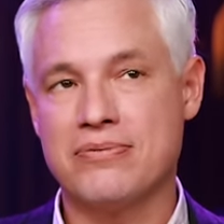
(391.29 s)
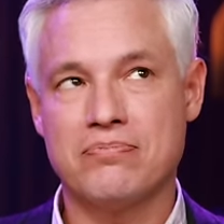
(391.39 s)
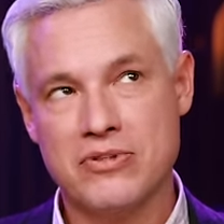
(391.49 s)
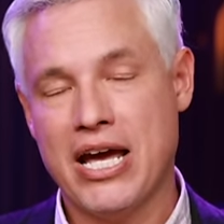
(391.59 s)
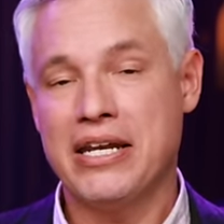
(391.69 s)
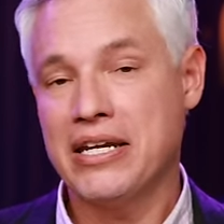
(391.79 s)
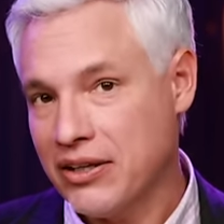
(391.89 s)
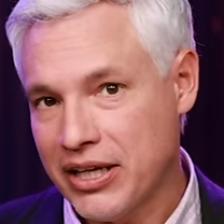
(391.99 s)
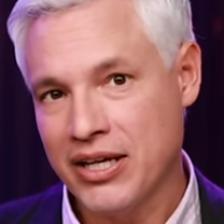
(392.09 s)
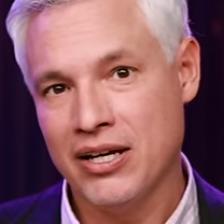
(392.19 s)

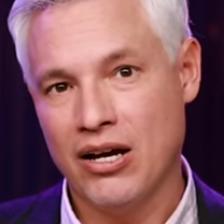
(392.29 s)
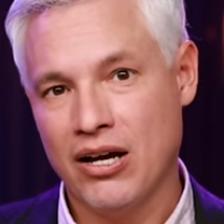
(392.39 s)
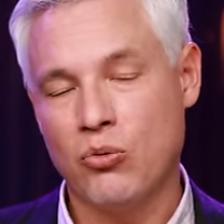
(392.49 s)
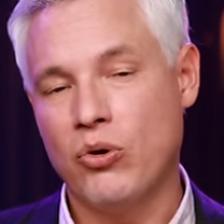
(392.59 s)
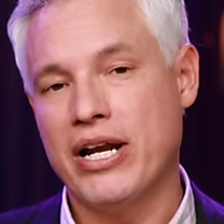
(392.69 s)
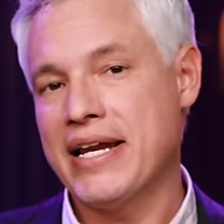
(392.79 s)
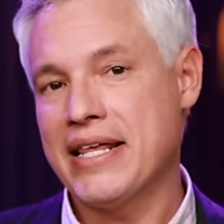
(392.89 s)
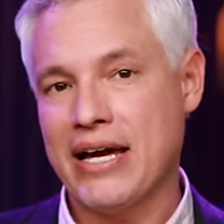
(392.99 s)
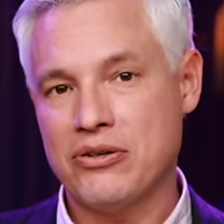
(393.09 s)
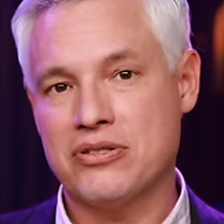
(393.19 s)
technically a 180
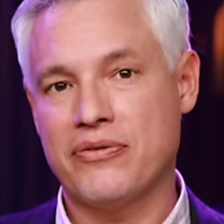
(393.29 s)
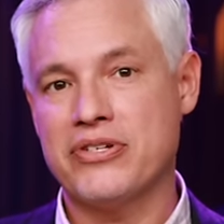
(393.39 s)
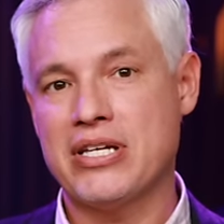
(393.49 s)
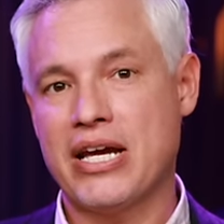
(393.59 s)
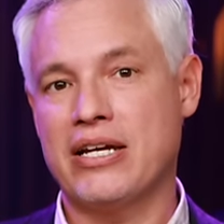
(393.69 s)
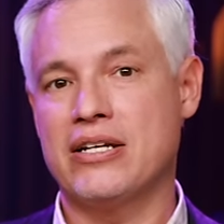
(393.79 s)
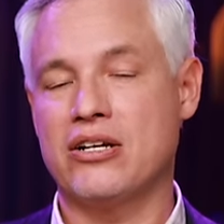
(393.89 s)
thousandths of a second